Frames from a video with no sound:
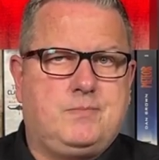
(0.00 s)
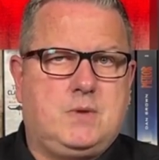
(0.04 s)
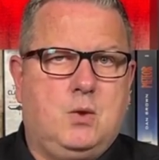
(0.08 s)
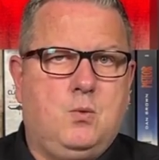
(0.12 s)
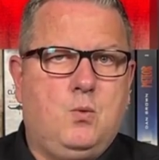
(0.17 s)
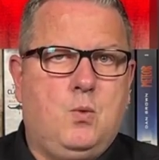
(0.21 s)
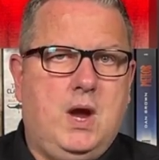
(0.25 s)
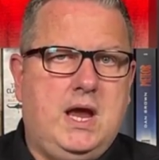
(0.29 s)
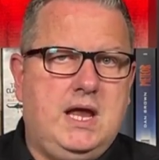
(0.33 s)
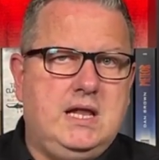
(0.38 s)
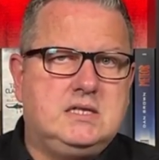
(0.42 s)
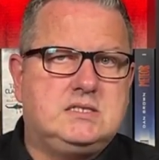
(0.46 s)

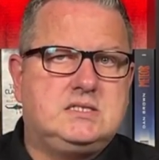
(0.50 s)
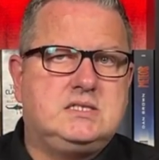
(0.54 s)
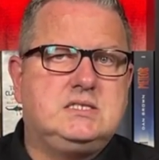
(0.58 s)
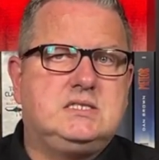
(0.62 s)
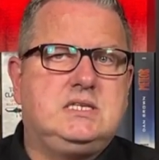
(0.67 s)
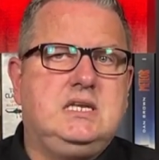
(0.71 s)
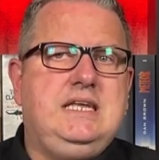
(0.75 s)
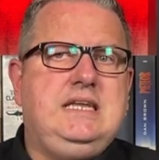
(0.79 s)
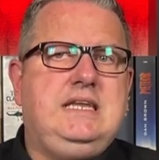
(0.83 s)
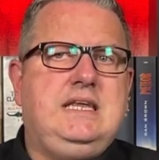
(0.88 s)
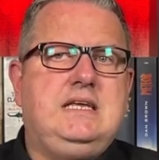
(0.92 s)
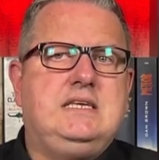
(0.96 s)
Wales is
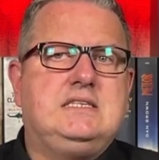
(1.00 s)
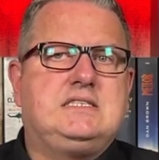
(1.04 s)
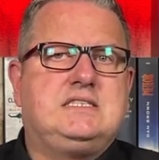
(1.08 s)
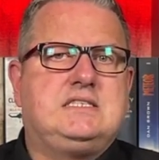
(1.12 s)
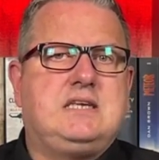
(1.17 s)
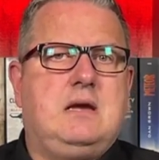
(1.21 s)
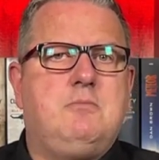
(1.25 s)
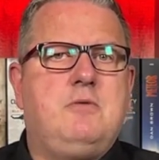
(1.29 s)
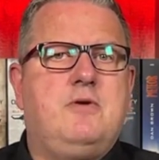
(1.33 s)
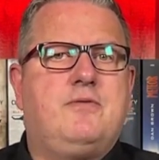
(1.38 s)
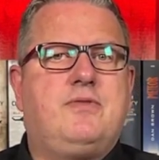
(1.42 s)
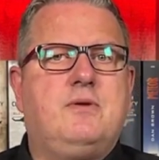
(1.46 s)
leading
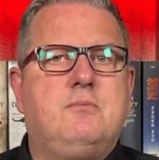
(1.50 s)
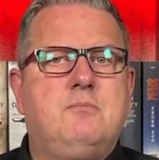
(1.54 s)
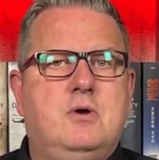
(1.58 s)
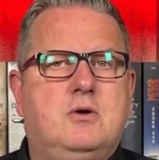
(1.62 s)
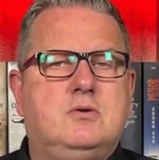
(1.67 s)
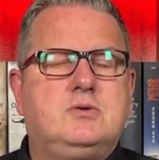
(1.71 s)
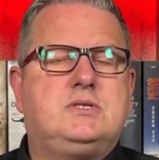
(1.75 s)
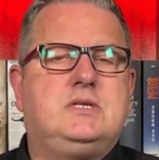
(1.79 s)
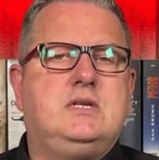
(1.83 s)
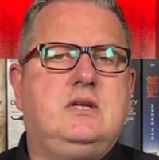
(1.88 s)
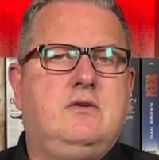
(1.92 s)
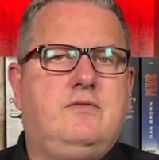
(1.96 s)
some of the
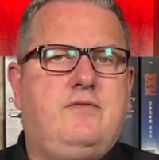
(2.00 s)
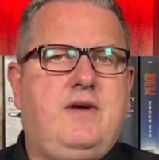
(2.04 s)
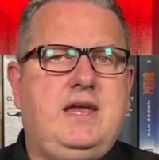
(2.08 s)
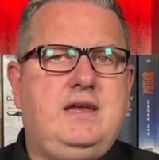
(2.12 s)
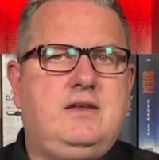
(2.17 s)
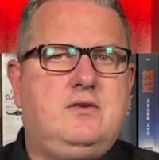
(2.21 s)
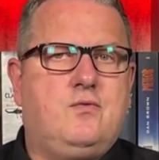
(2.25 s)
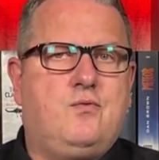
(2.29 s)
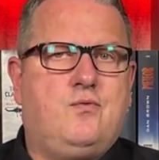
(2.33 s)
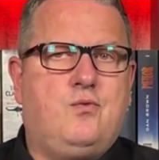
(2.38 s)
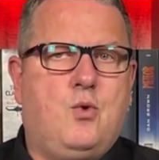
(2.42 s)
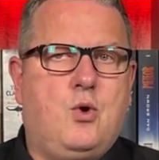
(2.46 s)
most
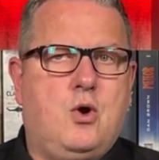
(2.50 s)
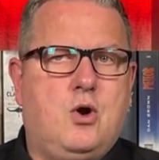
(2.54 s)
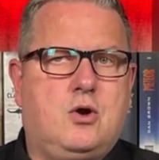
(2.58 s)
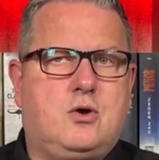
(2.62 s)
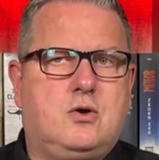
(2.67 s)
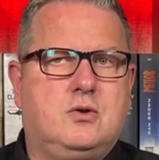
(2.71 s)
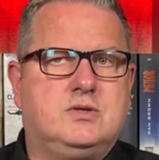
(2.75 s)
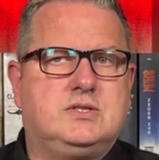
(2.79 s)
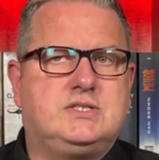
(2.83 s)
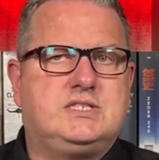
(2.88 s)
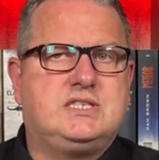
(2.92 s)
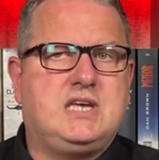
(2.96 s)
innovative work
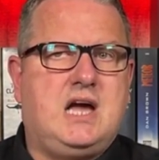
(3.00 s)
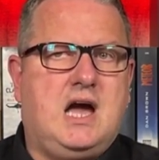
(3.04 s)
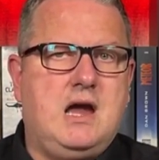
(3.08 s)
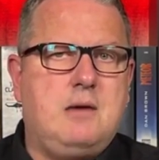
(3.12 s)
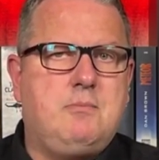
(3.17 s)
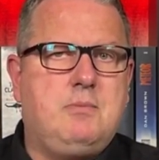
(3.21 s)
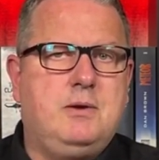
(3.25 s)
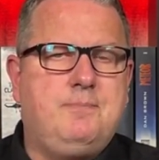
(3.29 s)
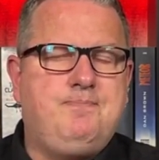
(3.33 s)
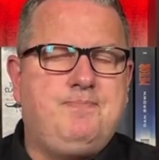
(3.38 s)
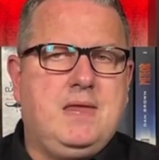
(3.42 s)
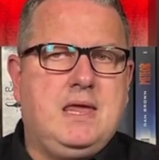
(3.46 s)
on
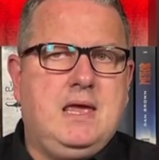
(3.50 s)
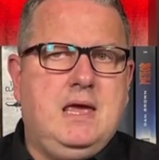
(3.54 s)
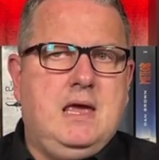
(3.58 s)
cyber